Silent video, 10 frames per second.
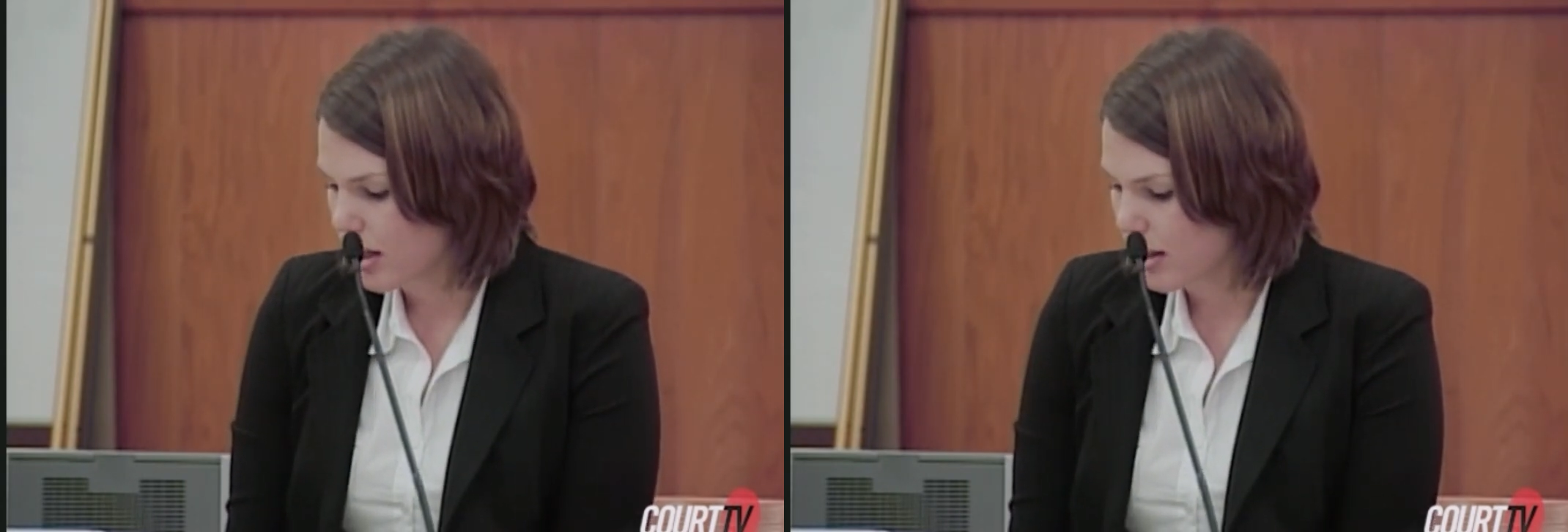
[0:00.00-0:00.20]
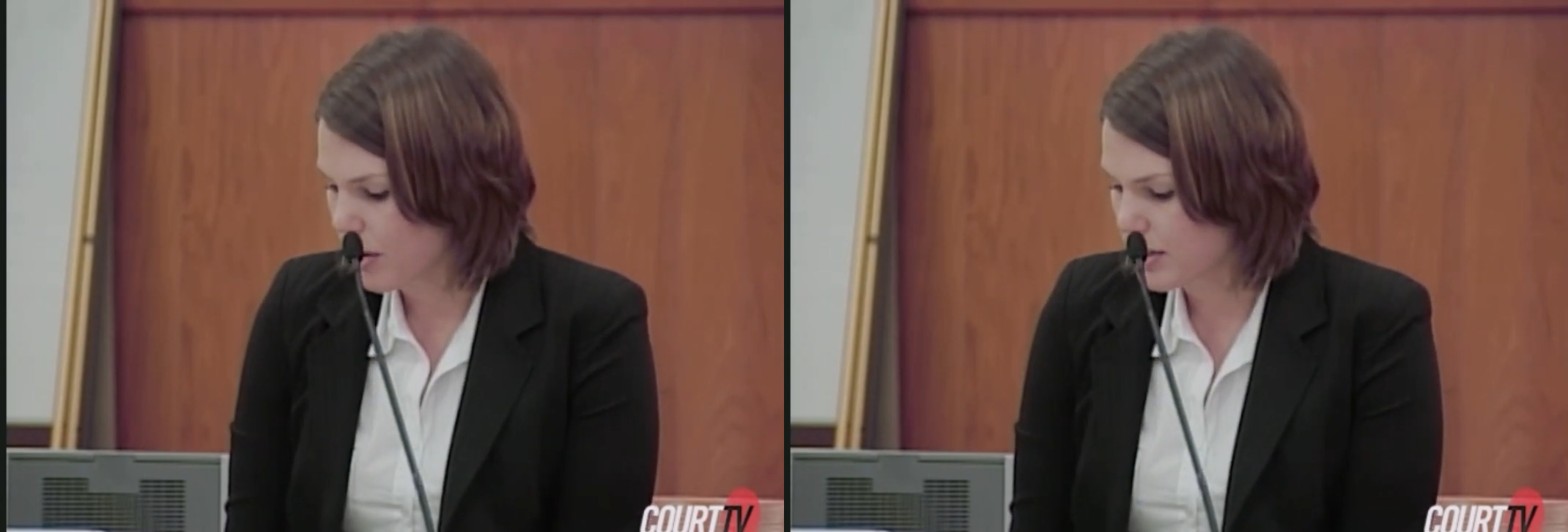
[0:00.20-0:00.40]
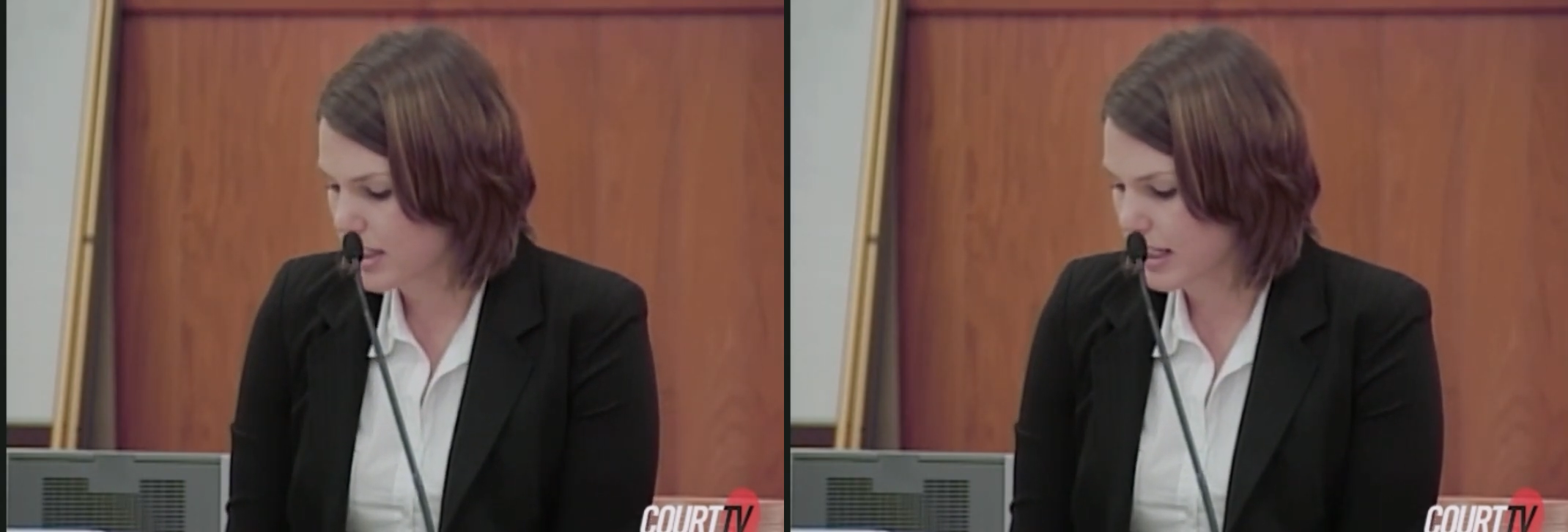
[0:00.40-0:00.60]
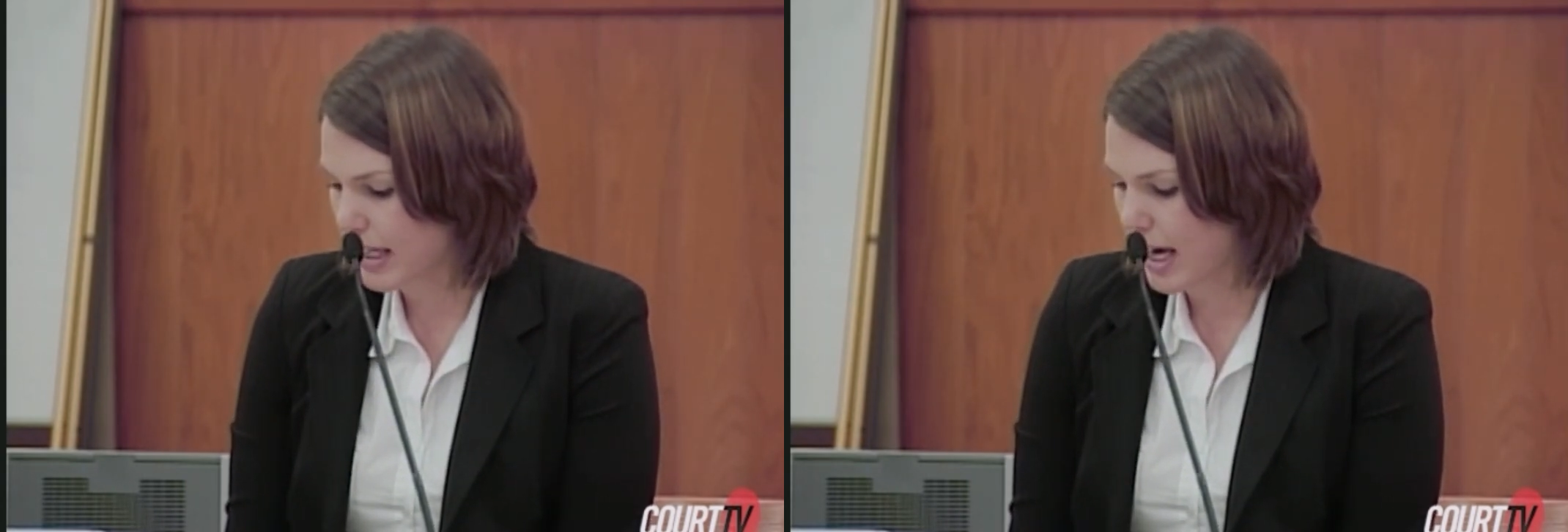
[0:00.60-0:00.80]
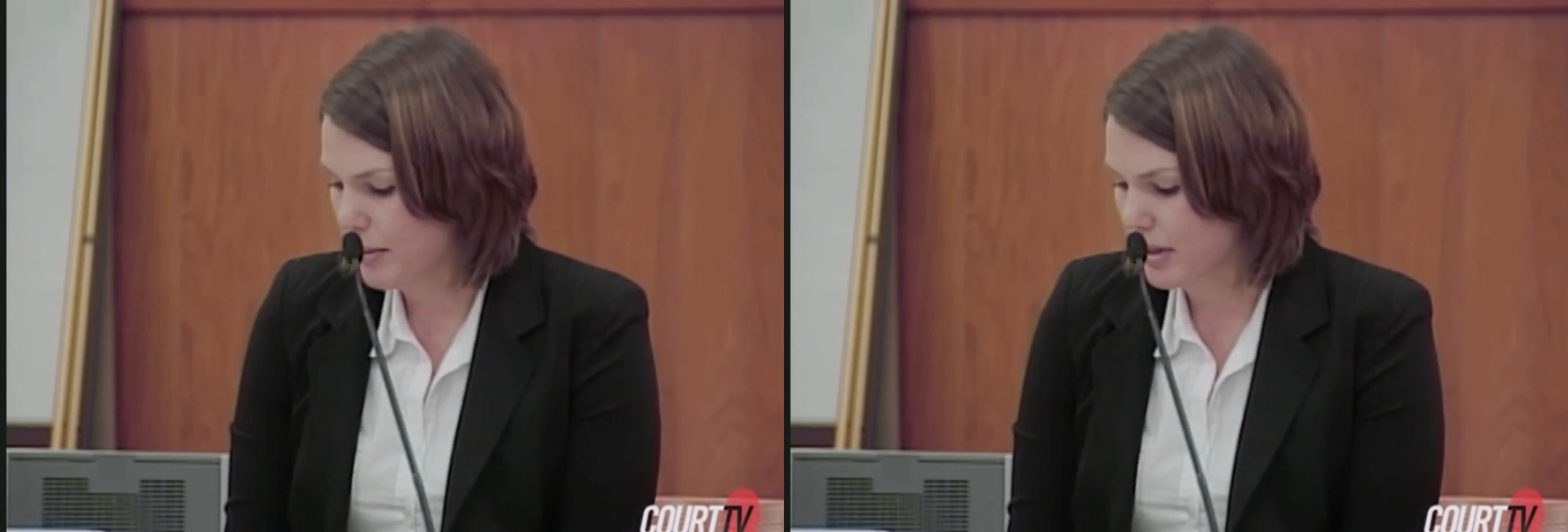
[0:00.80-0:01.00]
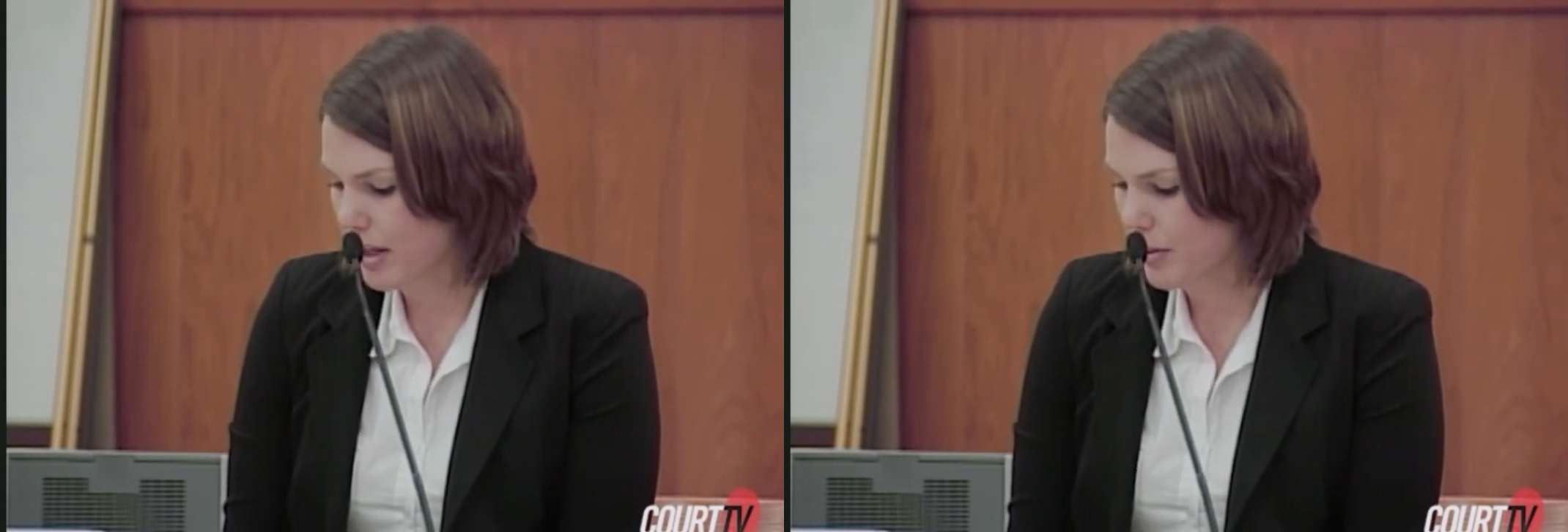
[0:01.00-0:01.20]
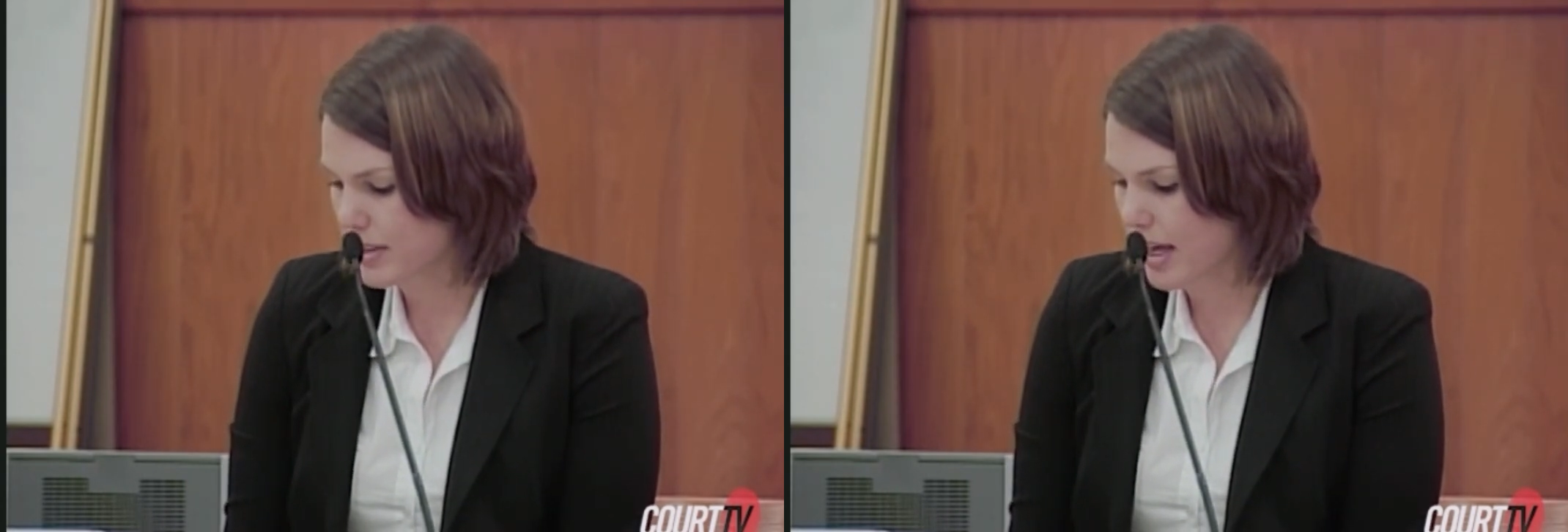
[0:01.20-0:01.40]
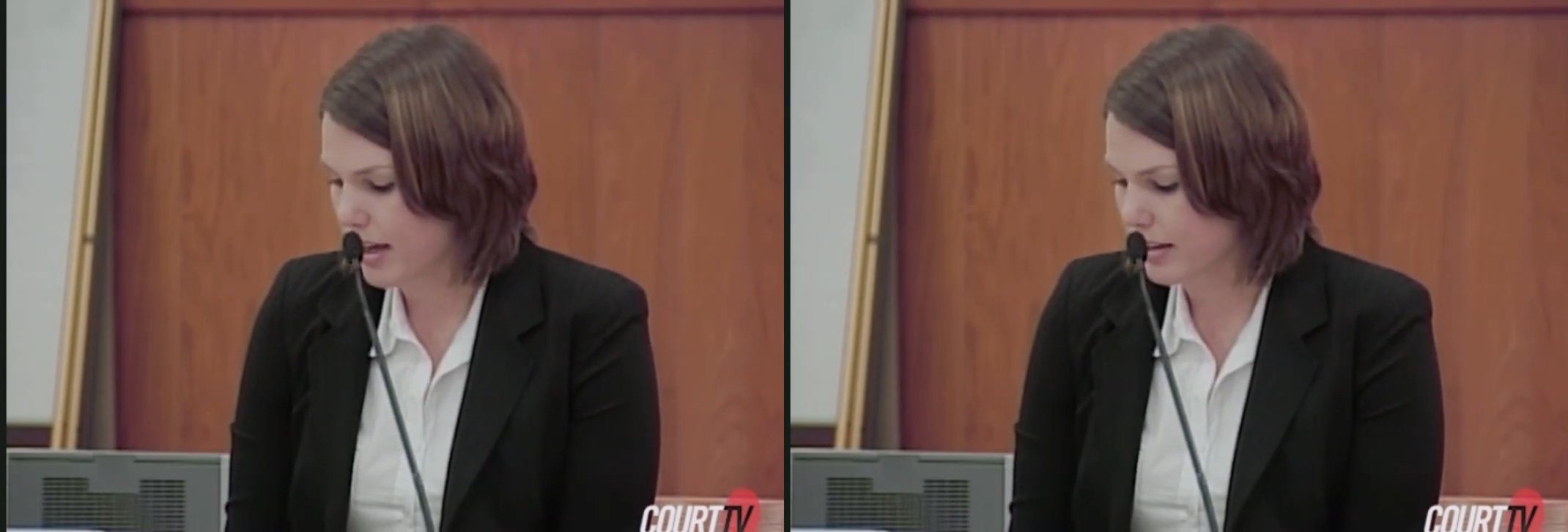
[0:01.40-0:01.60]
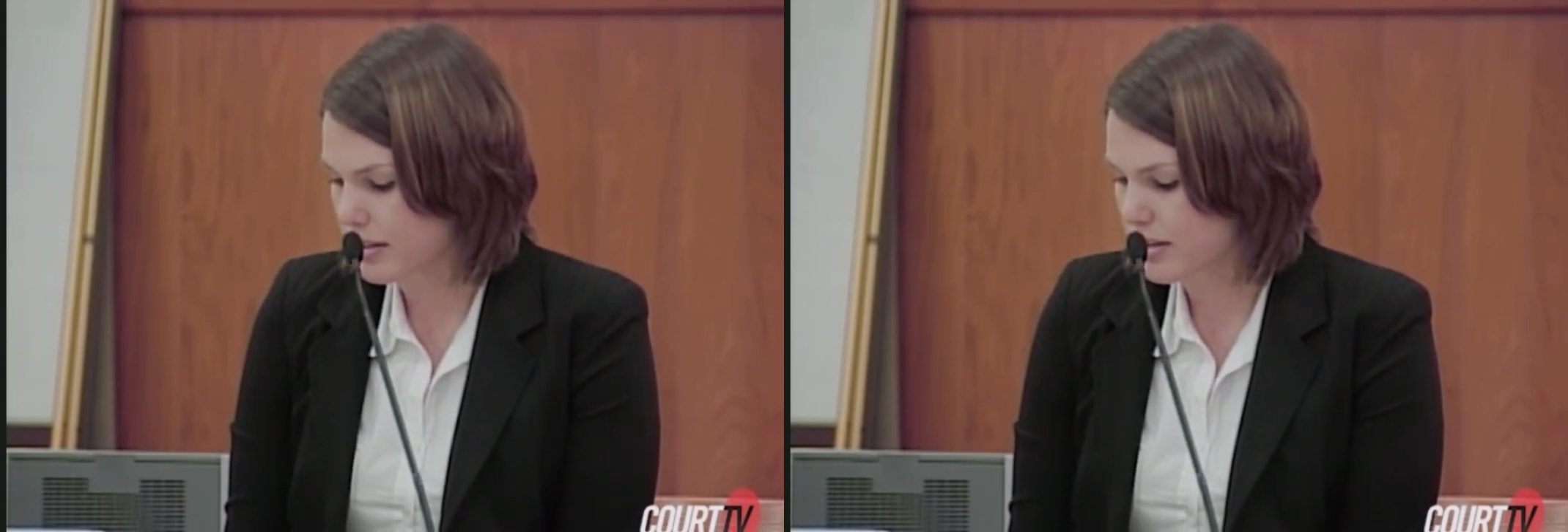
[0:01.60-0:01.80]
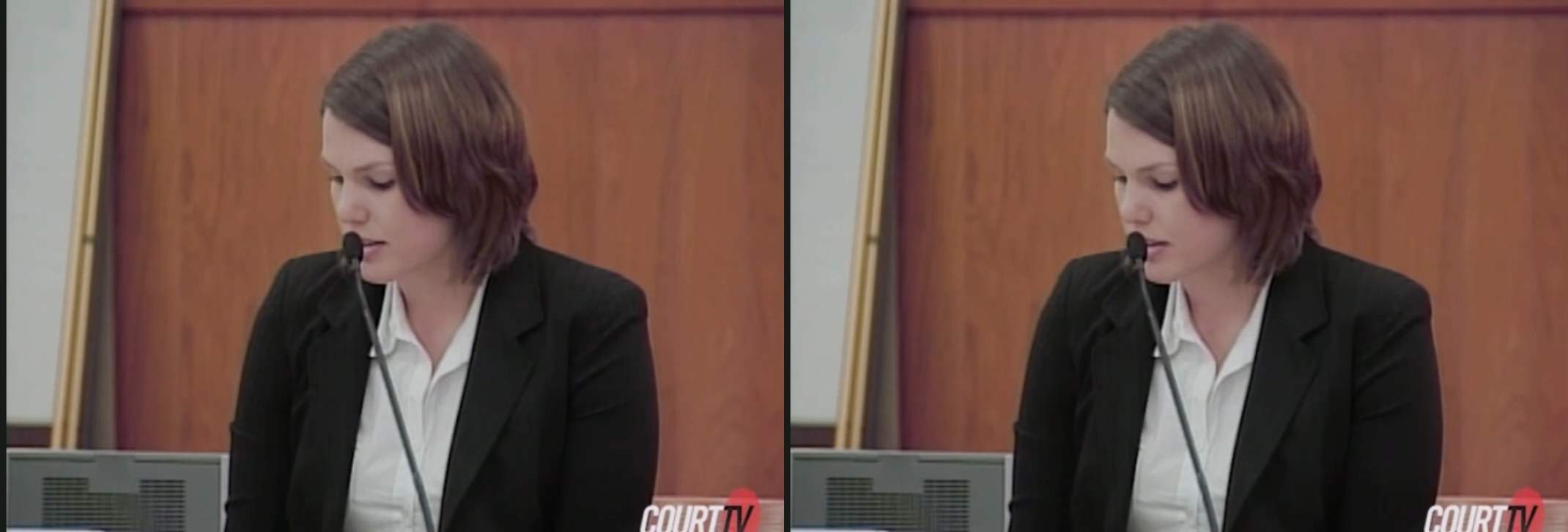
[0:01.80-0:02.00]
That was in the cabinet, that was
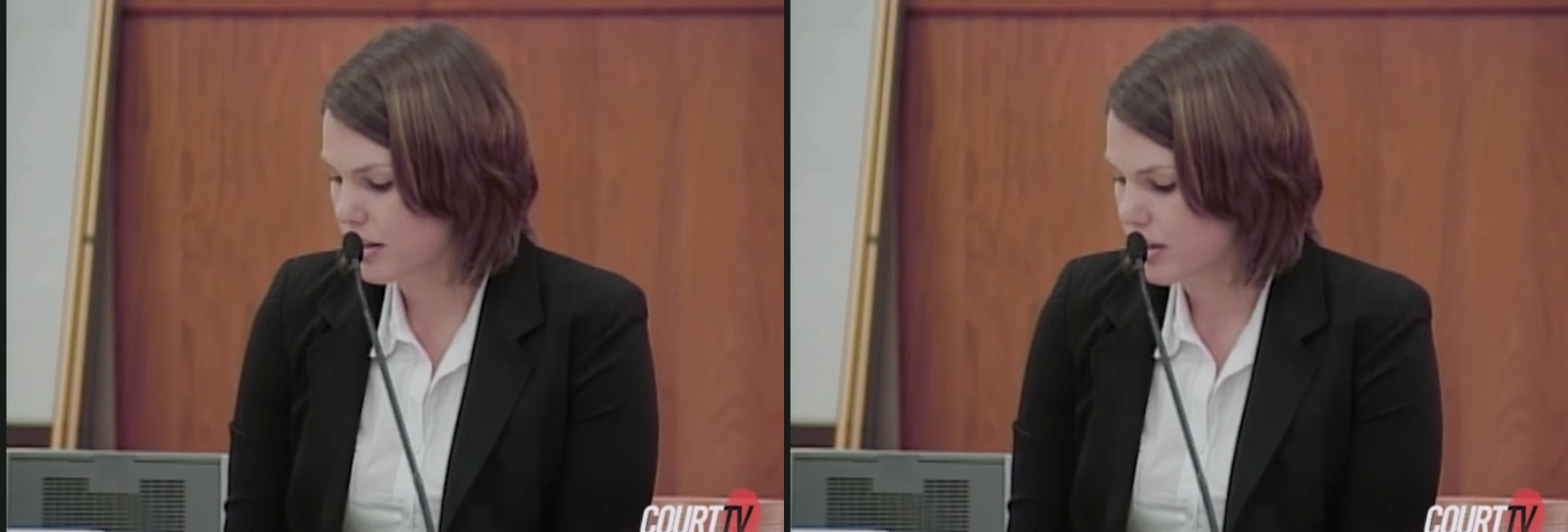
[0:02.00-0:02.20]
Alan's.